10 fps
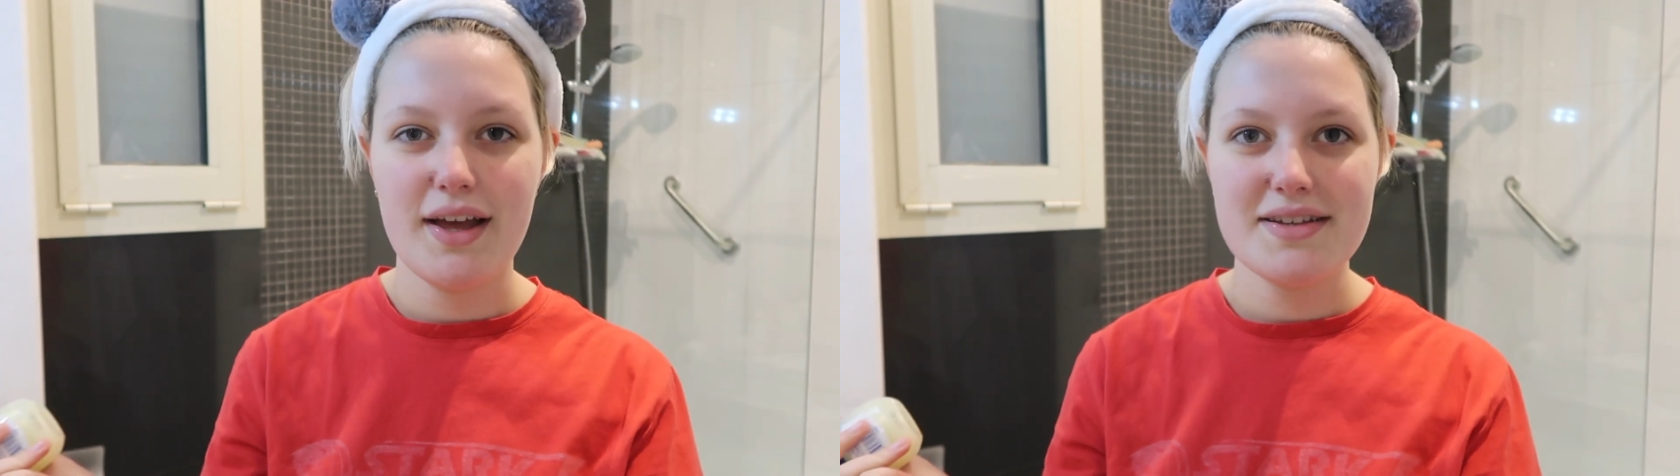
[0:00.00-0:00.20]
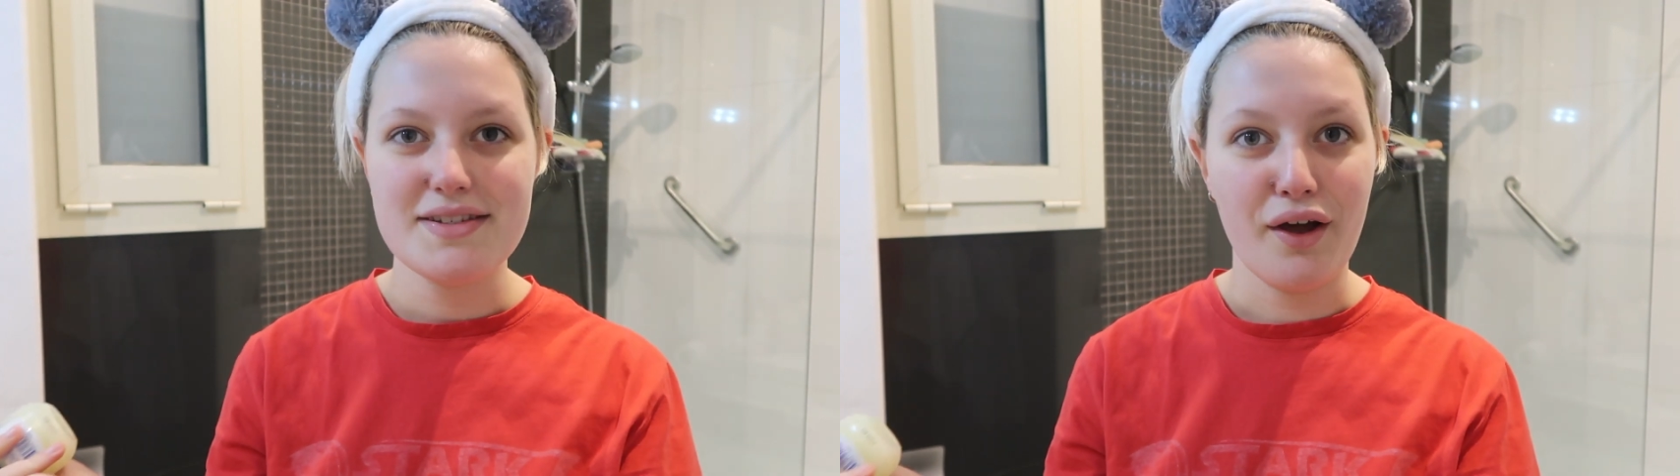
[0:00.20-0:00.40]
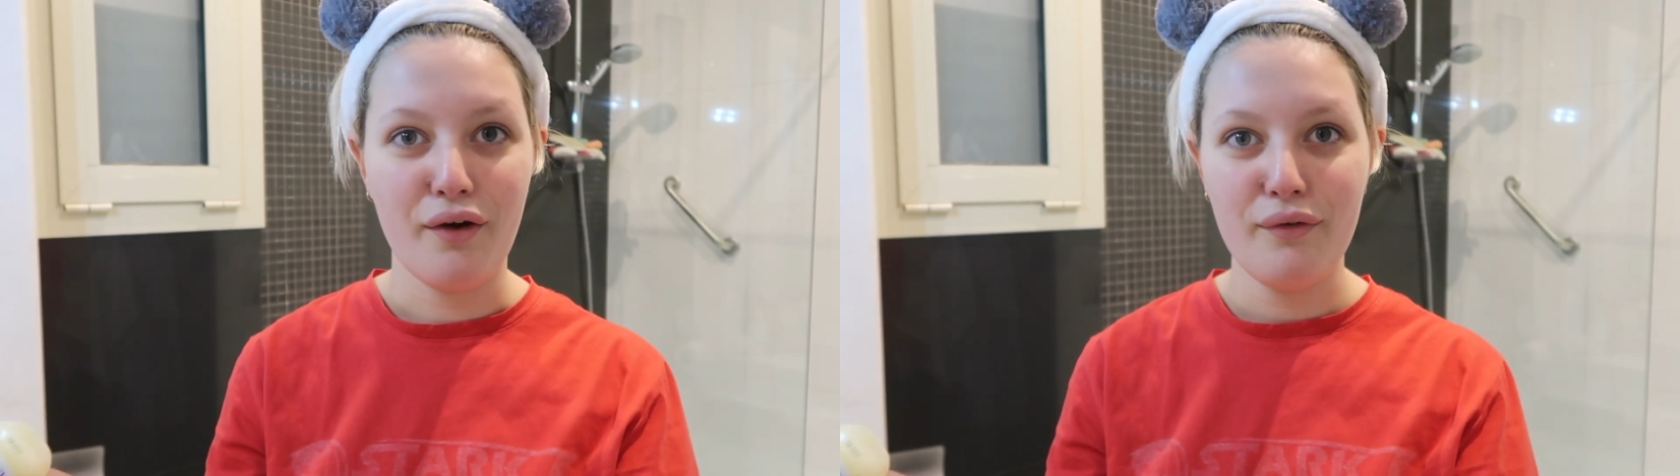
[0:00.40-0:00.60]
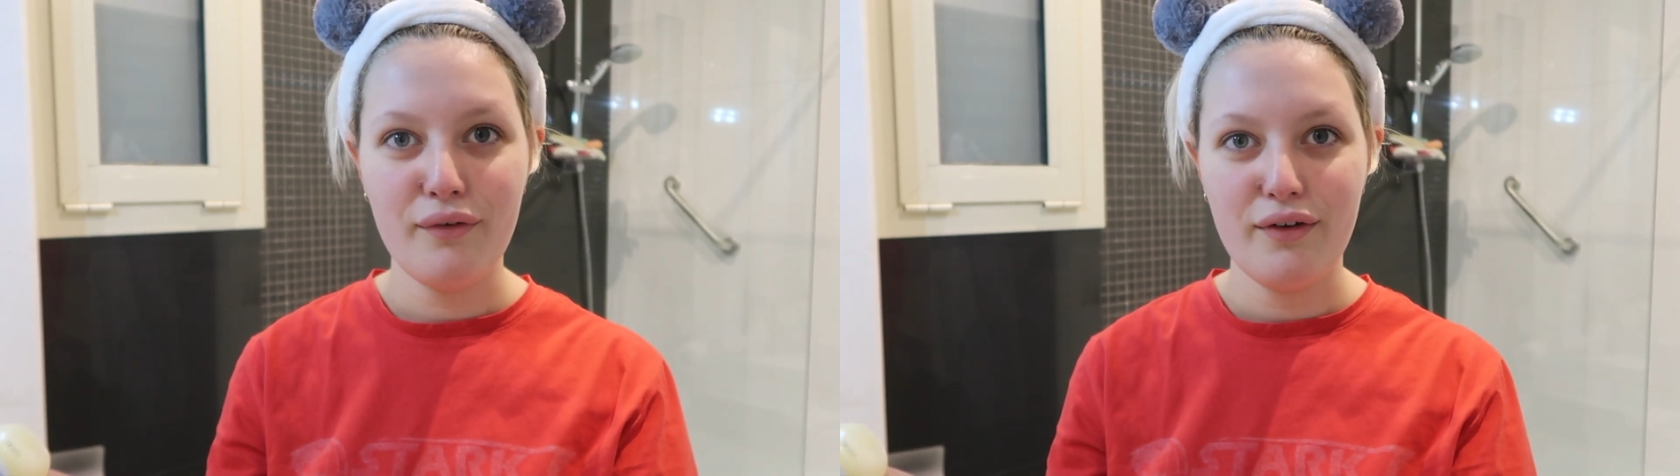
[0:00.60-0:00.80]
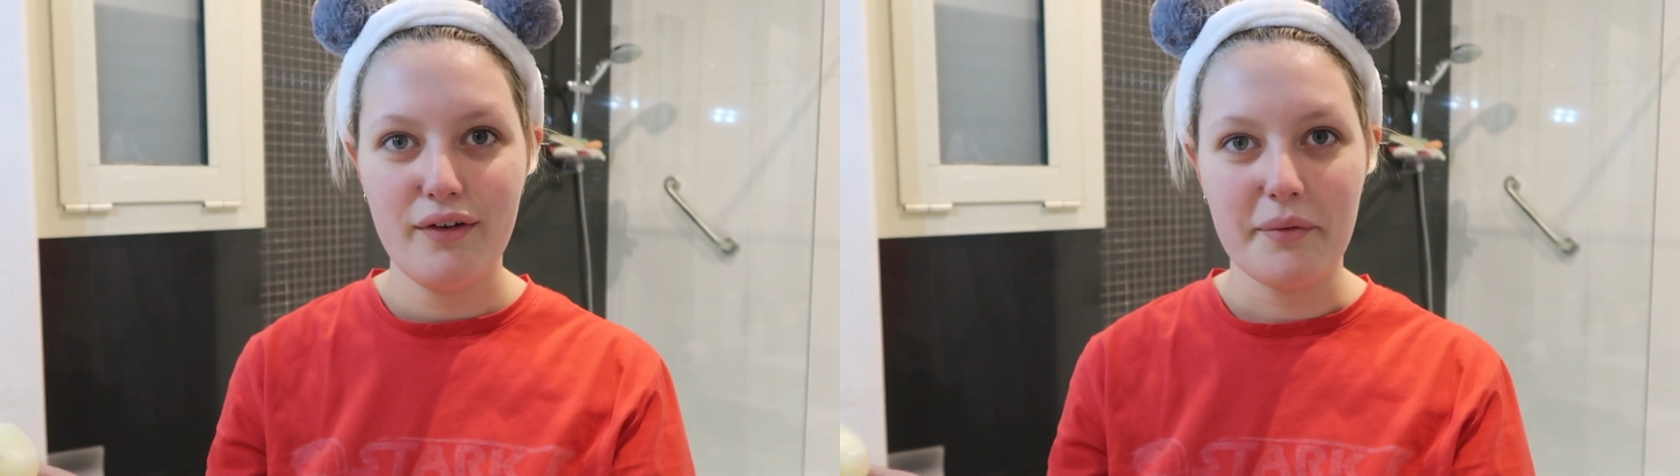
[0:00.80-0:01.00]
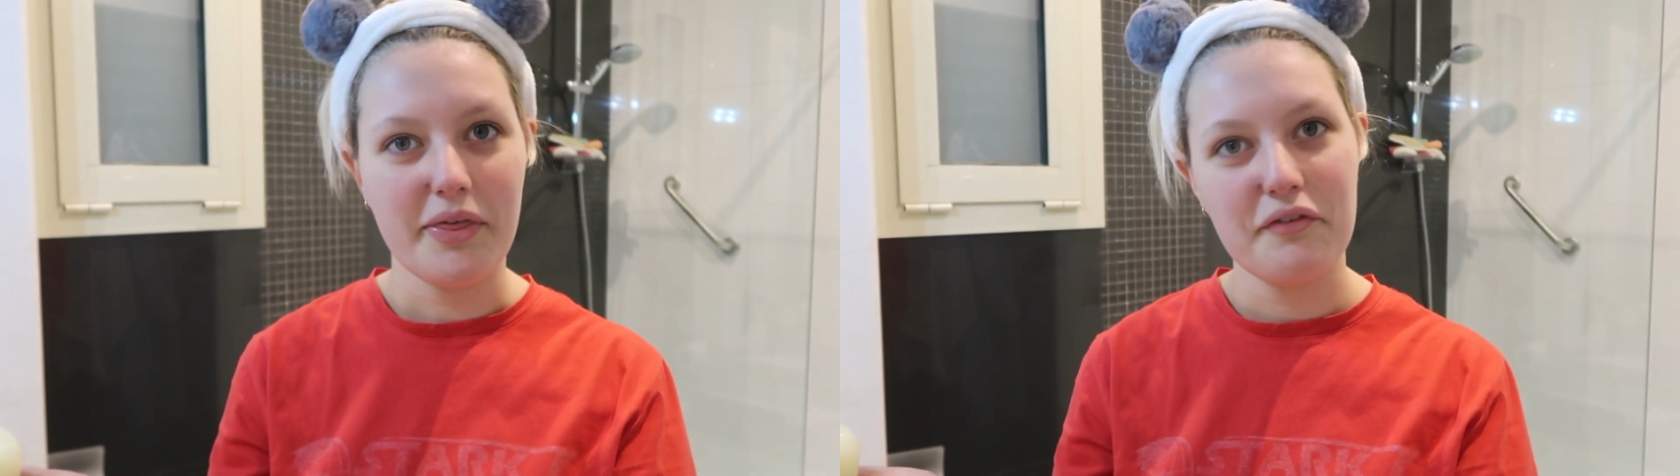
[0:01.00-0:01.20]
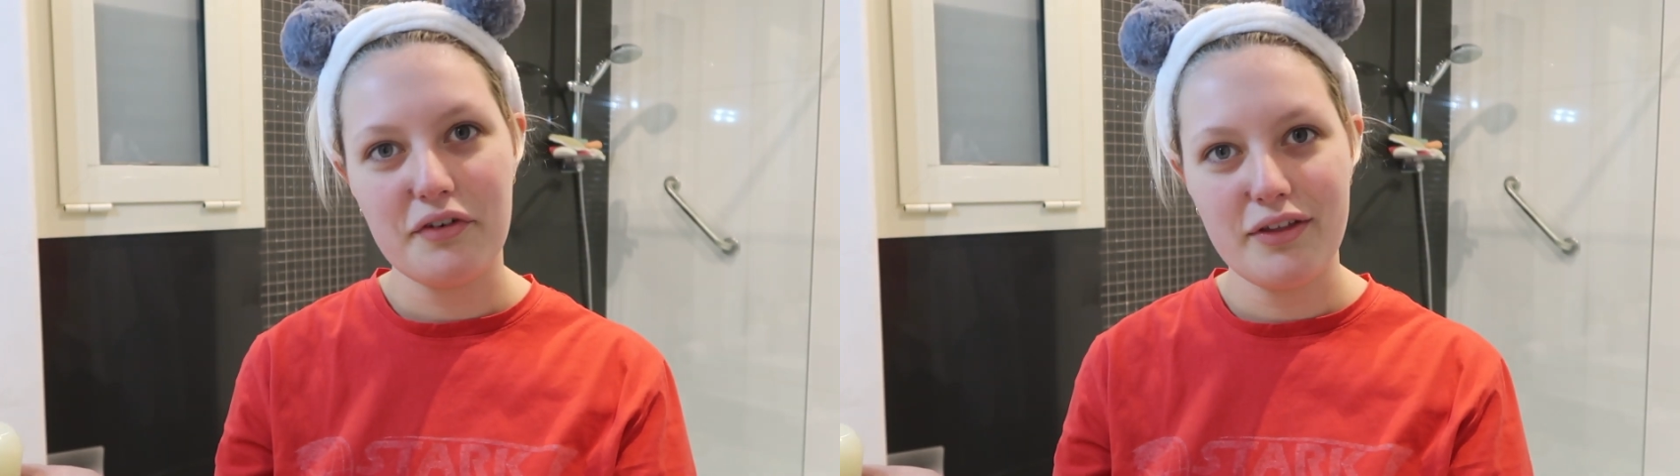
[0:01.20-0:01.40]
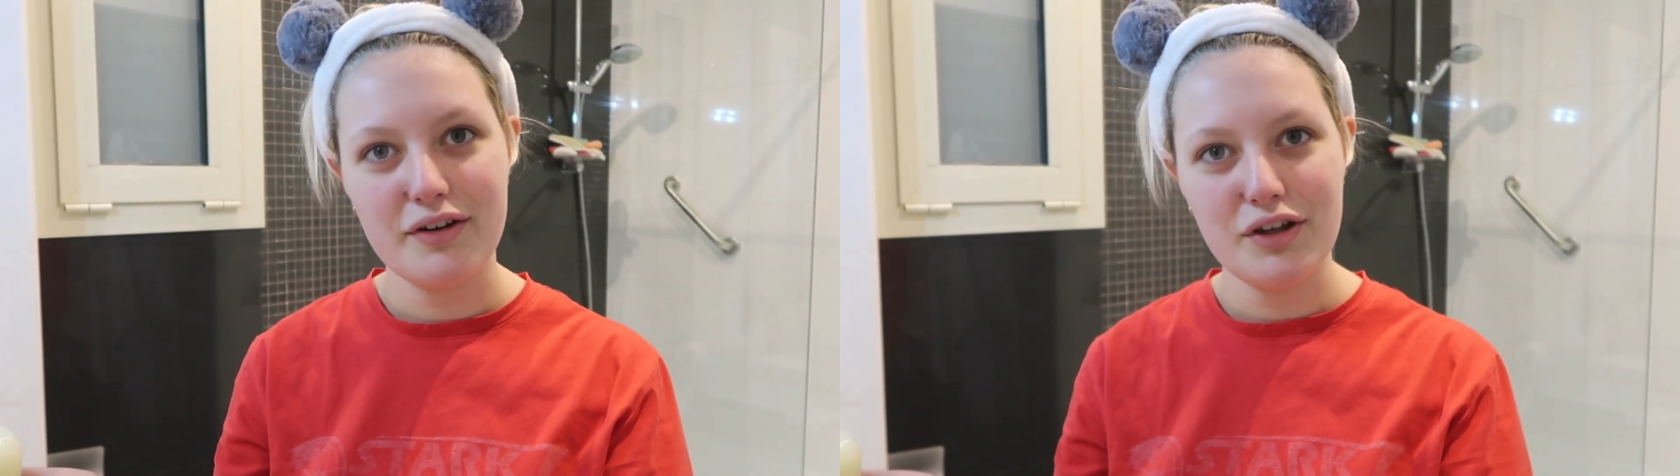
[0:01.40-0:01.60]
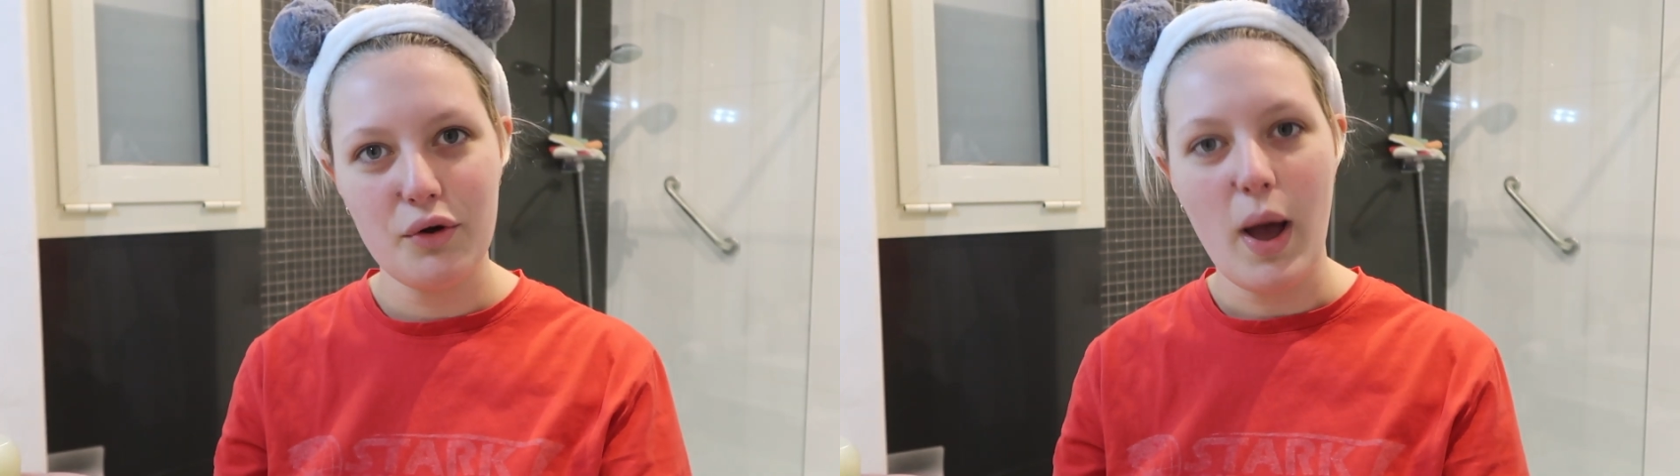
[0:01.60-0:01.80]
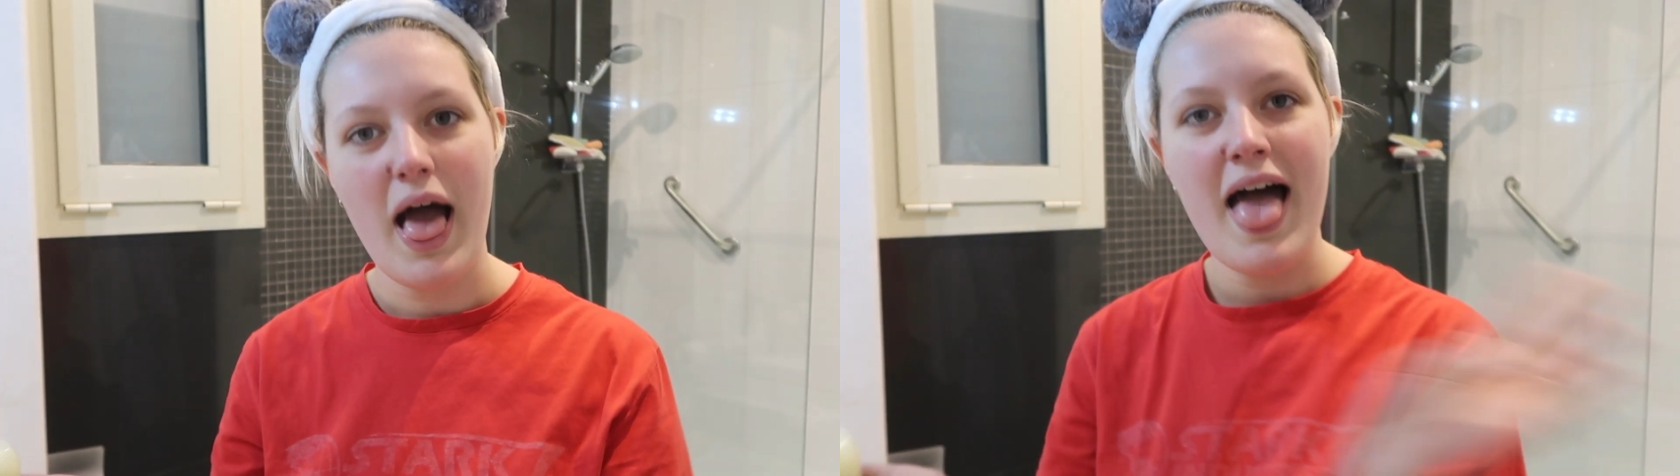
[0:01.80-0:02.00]
So without further
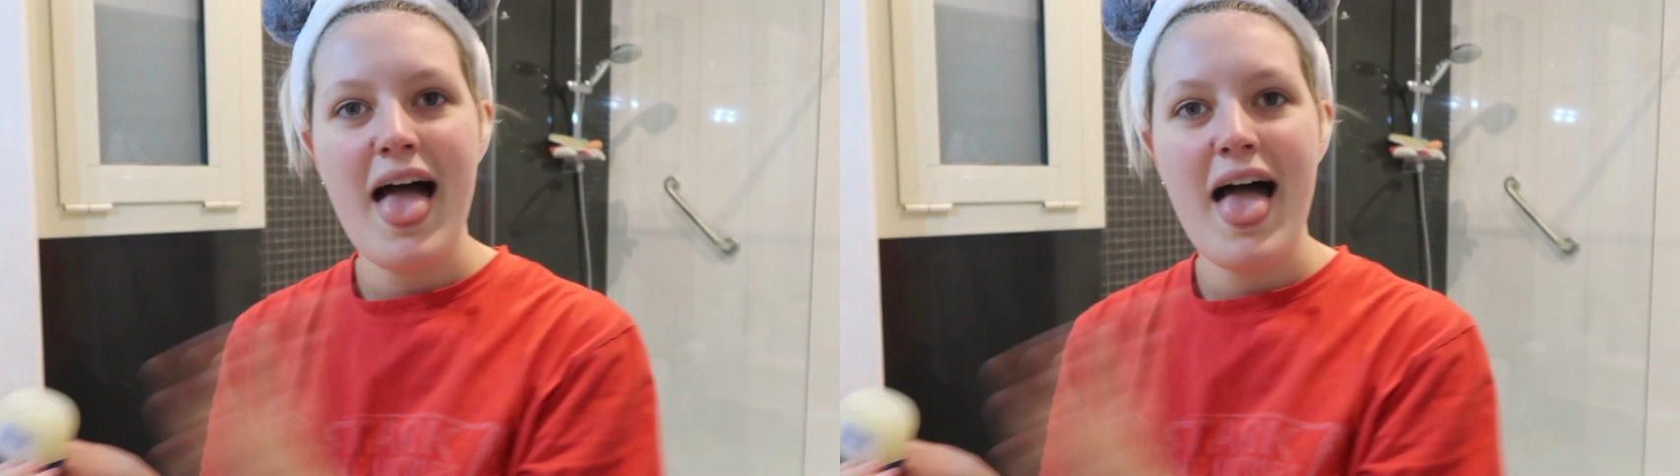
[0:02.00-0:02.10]
ado,